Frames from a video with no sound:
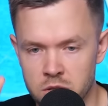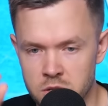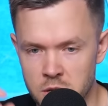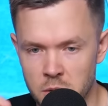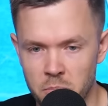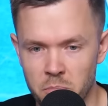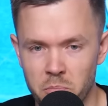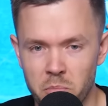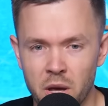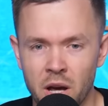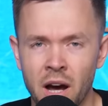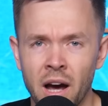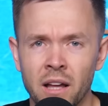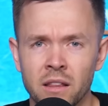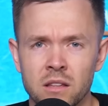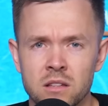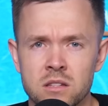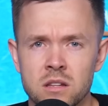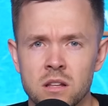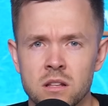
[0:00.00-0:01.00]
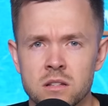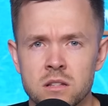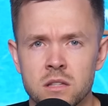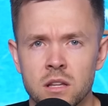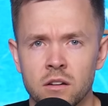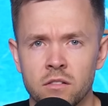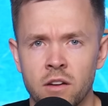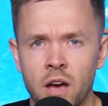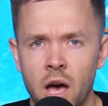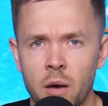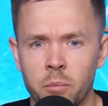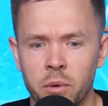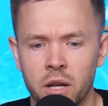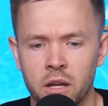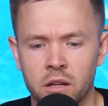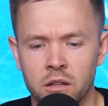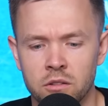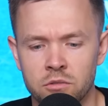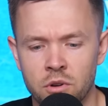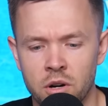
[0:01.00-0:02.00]
some behind-the-scenes stuff
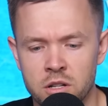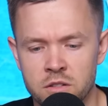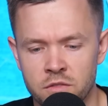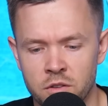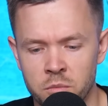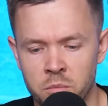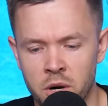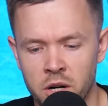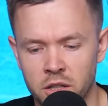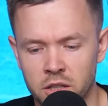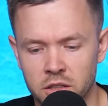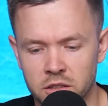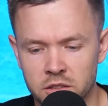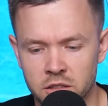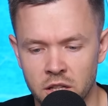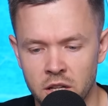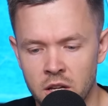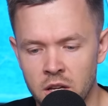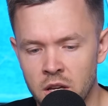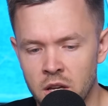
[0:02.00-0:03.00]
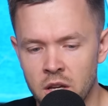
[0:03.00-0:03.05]
happening in transfer markets,